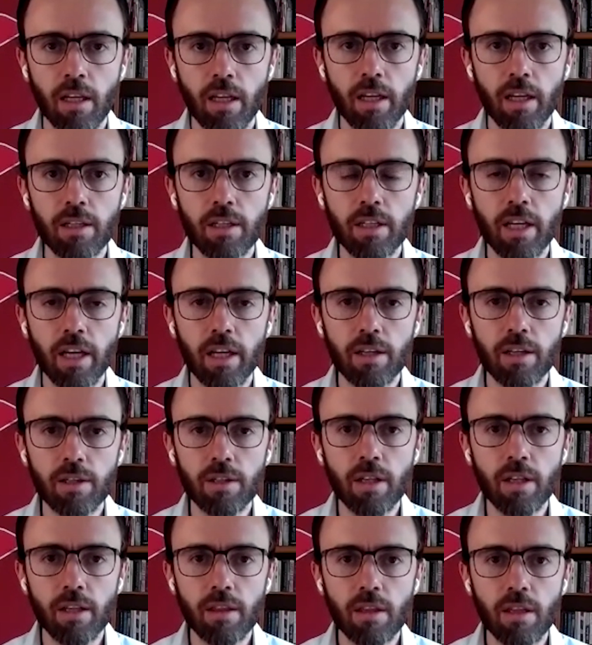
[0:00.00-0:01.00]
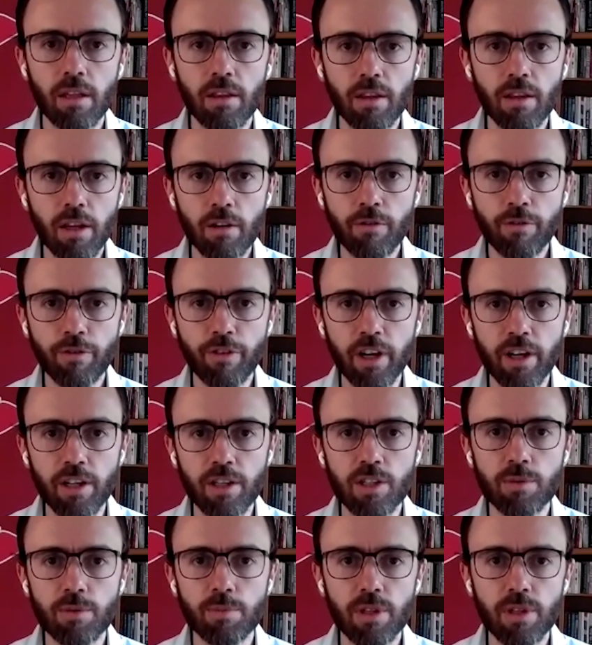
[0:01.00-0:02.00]
indicated that the then
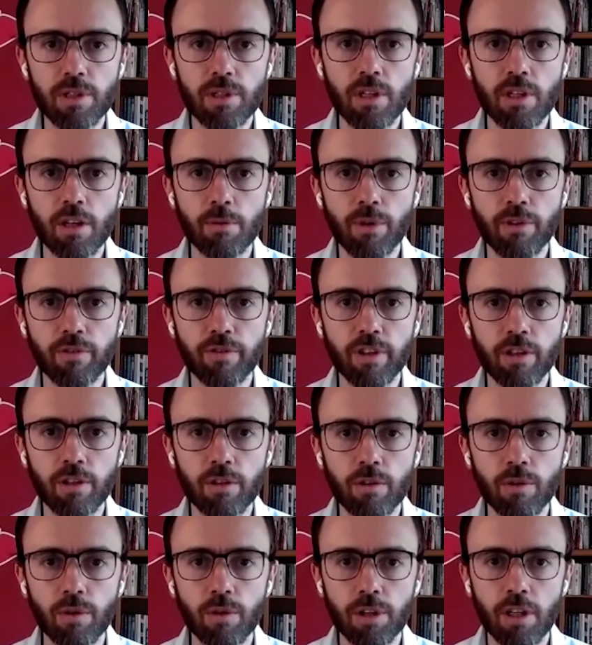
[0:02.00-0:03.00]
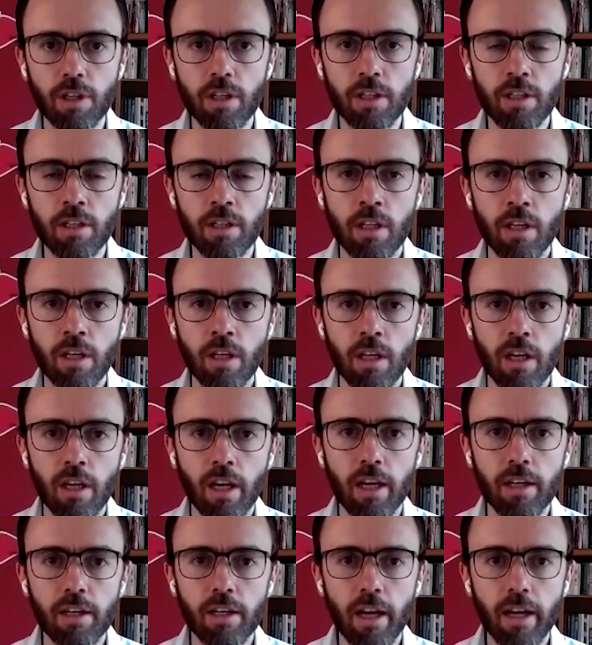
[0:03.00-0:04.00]
Finance Minister, Pravin Gordhan,
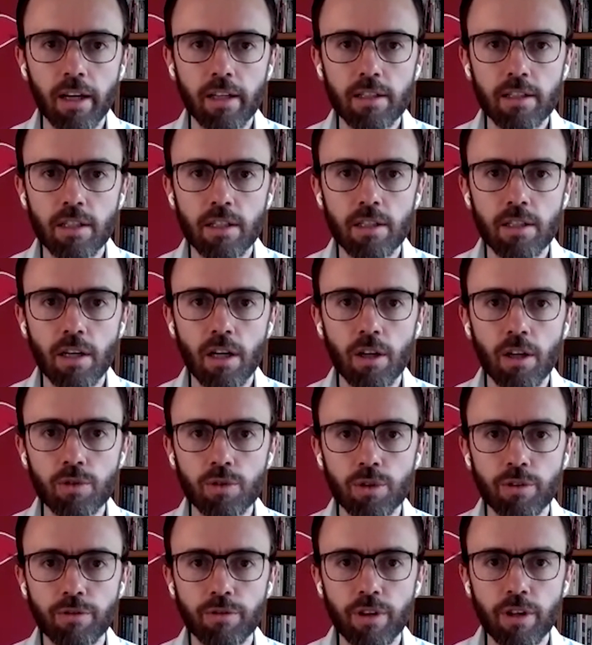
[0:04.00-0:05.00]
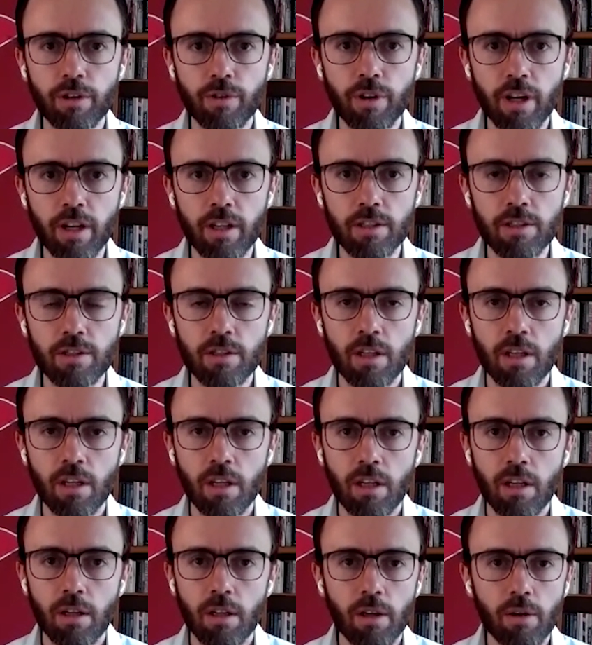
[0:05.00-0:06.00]
had acted ultra vires
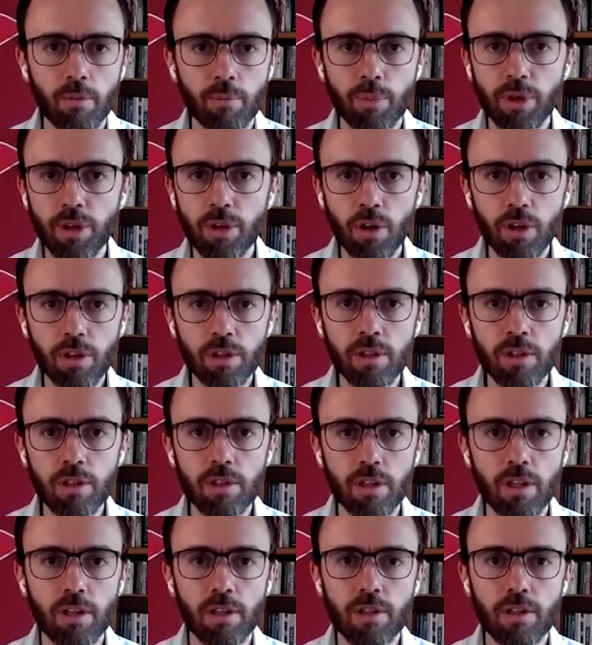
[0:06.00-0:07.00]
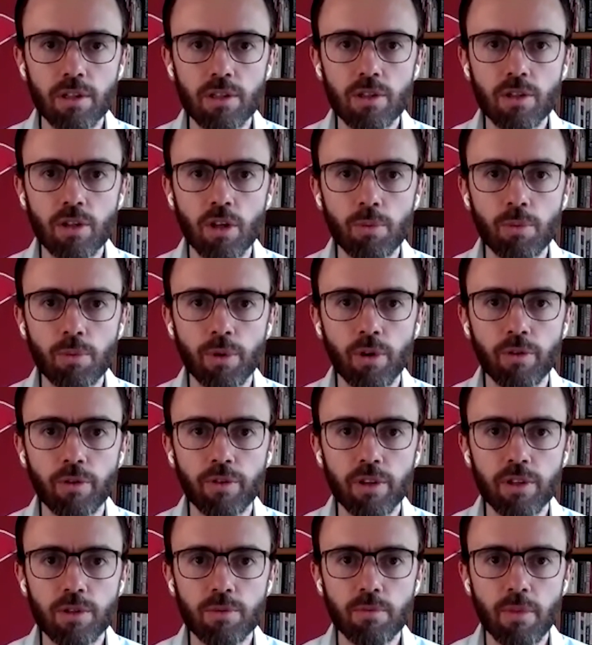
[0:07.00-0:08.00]
beyond the scope of
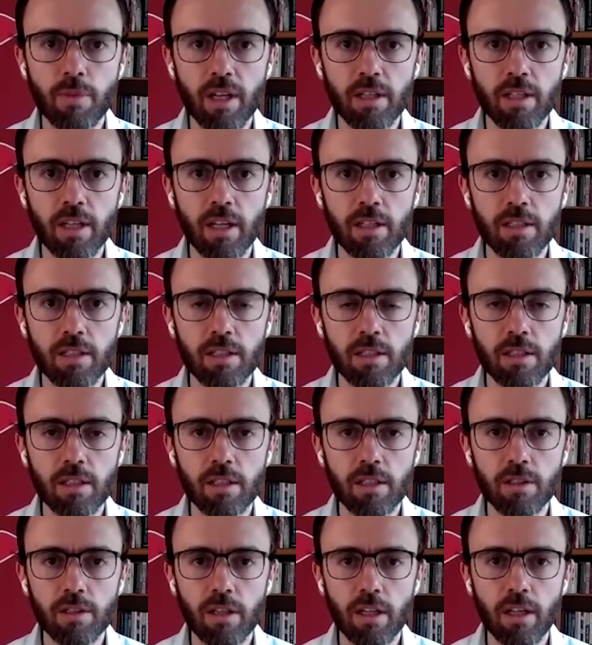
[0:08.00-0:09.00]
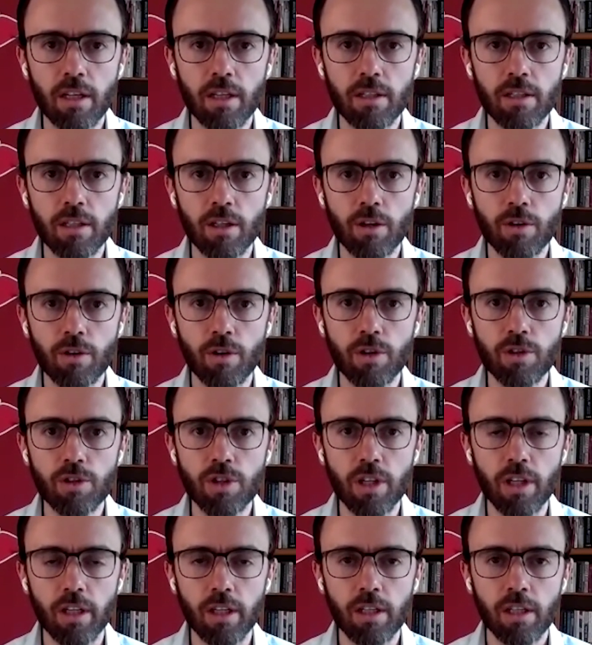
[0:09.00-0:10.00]
his mandate and
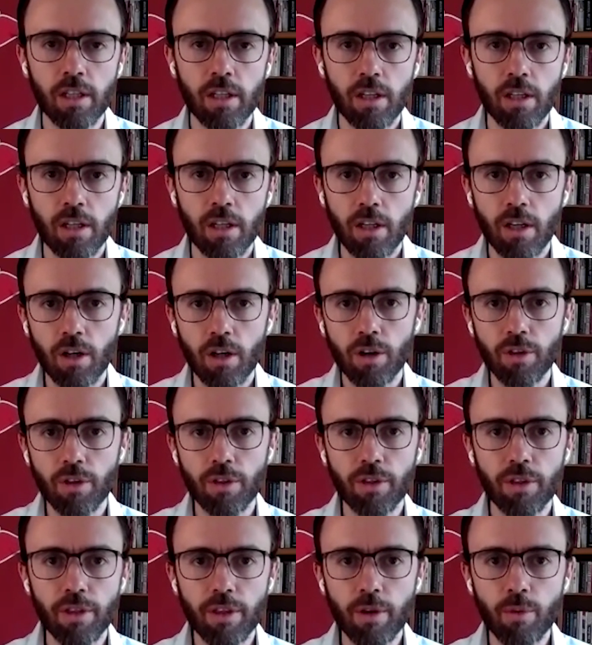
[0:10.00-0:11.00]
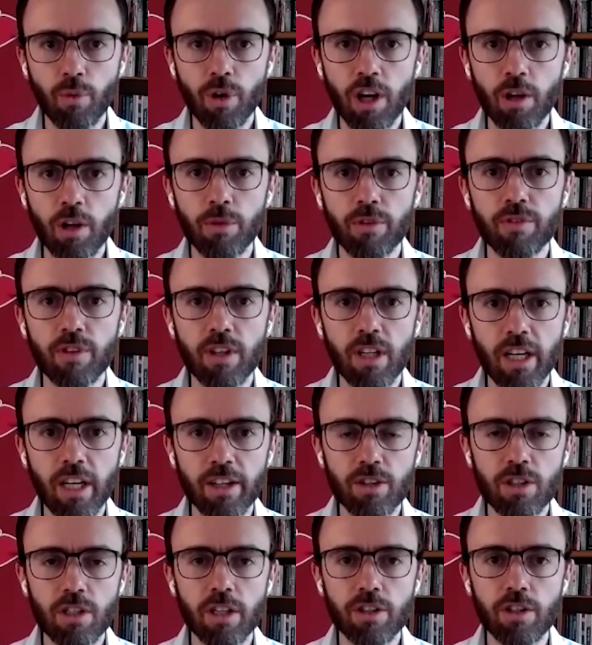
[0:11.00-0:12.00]
encroaching on the realm of the
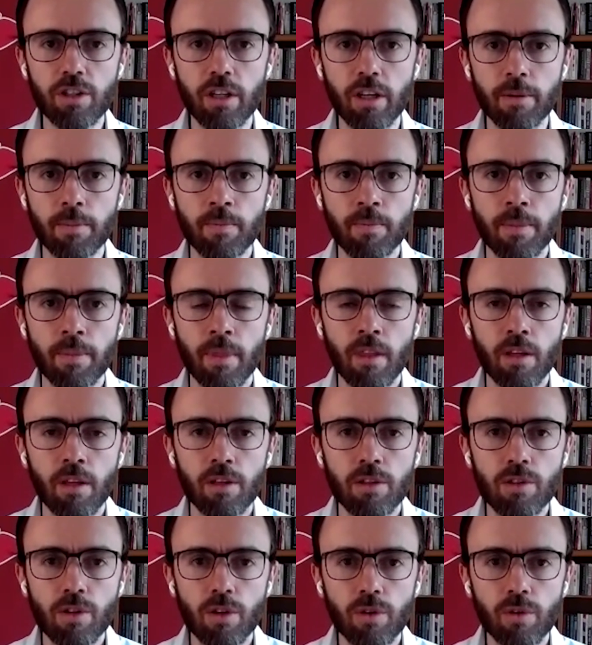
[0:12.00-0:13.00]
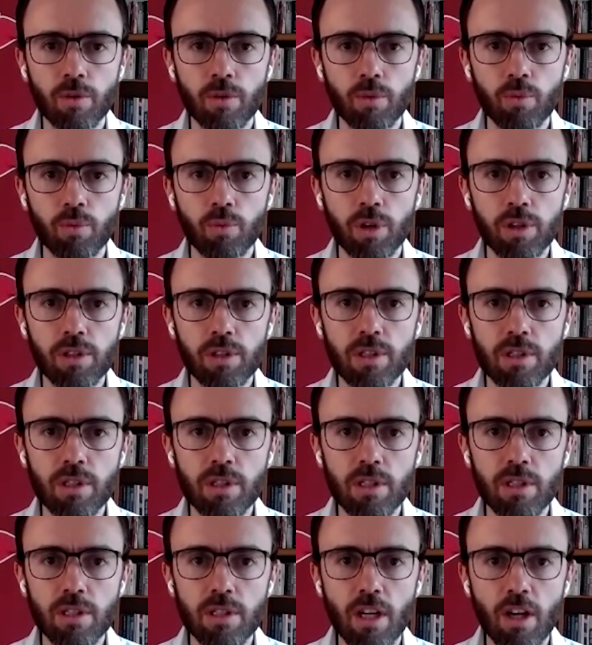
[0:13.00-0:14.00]
legislature. So what does
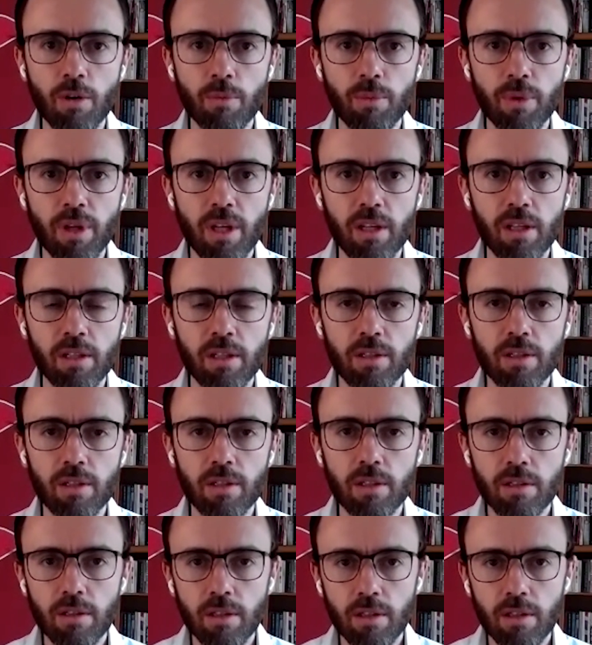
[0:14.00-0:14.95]
this now mean